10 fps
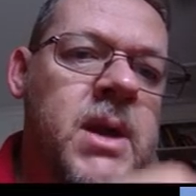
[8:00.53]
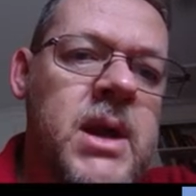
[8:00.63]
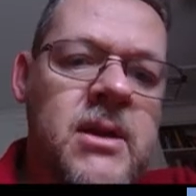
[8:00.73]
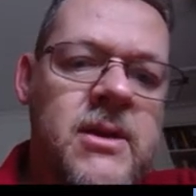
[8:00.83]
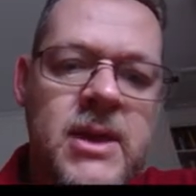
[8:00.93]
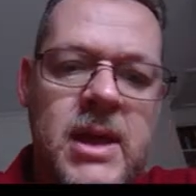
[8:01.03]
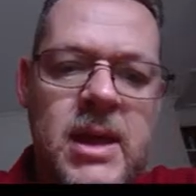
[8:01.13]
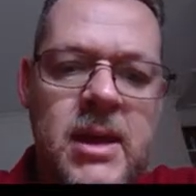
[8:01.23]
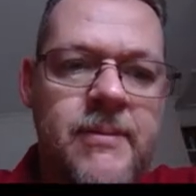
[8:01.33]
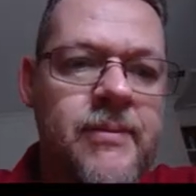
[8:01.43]
meters
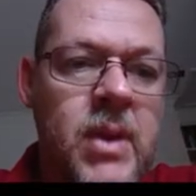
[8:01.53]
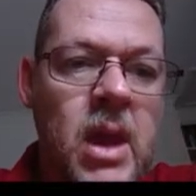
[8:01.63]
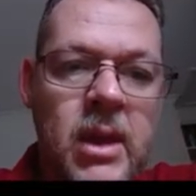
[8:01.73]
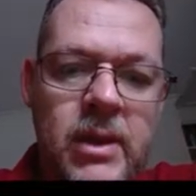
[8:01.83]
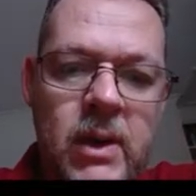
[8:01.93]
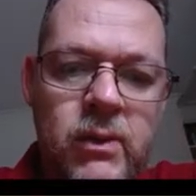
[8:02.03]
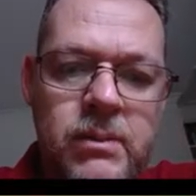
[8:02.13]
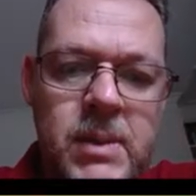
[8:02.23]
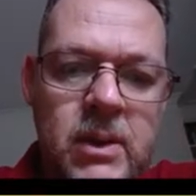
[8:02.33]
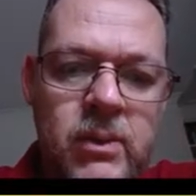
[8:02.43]
there. That
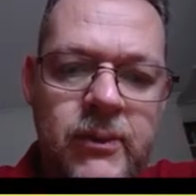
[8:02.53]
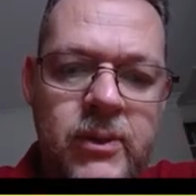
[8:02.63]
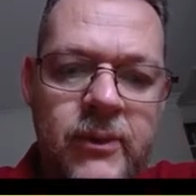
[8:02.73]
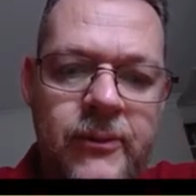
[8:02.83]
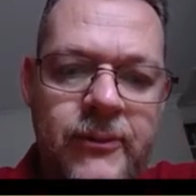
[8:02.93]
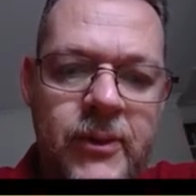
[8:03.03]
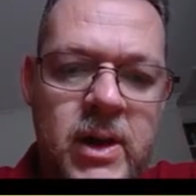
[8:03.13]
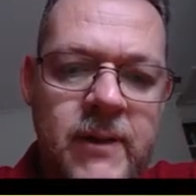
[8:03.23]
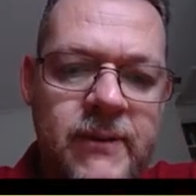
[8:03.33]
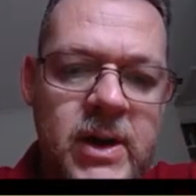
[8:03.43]
would mean we've got
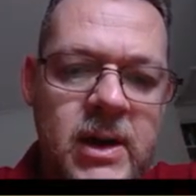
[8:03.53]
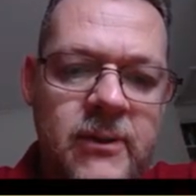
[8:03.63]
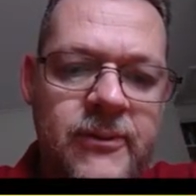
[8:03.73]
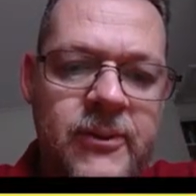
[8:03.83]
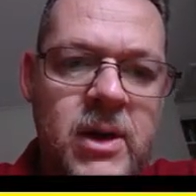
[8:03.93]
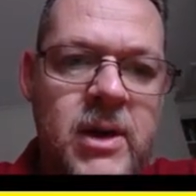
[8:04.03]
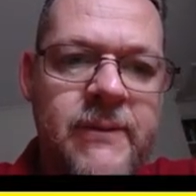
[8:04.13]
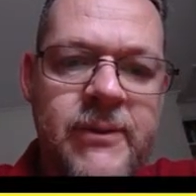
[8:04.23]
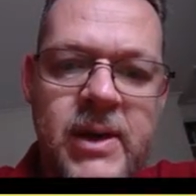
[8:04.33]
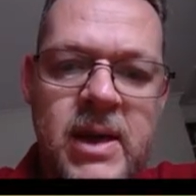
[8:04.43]
5 there,
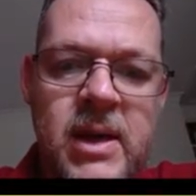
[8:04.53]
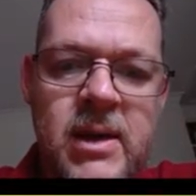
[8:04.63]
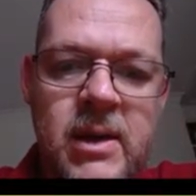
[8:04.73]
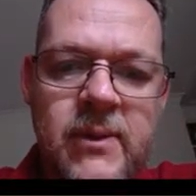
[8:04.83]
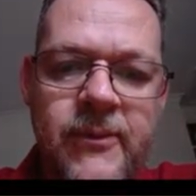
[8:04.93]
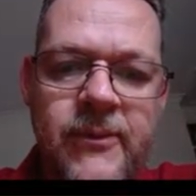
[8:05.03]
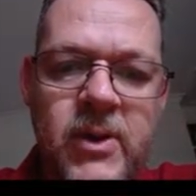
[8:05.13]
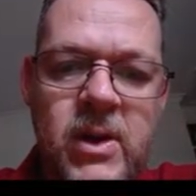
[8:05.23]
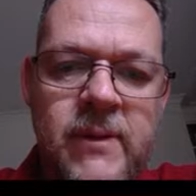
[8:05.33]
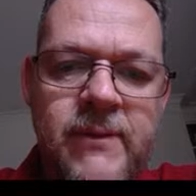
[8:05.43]
5 there,
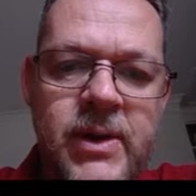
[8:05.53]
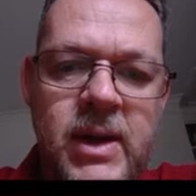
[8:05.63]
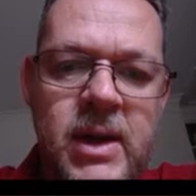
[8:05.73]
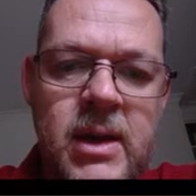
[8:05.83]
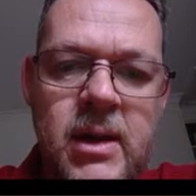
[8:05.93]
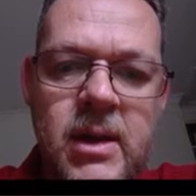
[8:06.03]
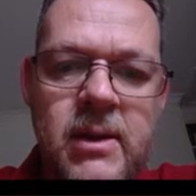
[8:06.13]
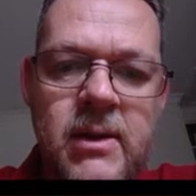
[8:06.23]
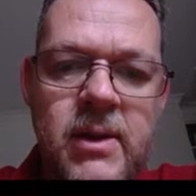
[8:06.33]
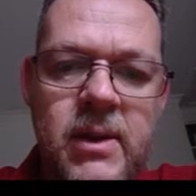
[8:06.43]
5 there,
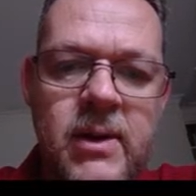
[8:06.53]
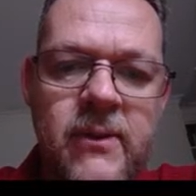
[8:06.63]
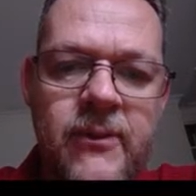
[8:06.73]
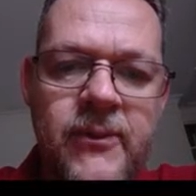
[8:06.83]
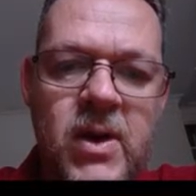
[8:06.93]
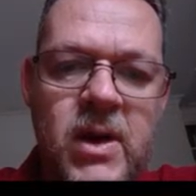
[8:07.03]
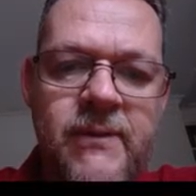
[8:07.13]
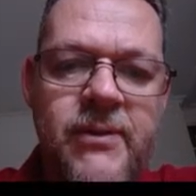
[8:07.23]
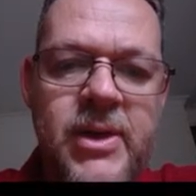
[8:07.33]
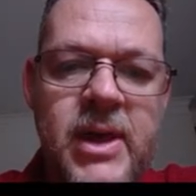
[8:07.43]
and
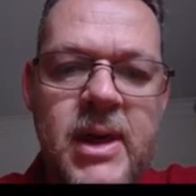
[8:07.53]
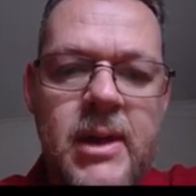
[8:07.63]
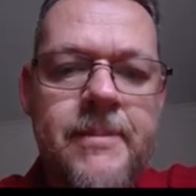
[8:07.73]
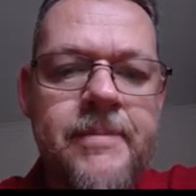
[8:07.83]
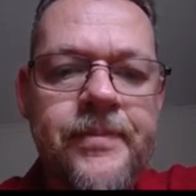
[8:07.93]
5 there.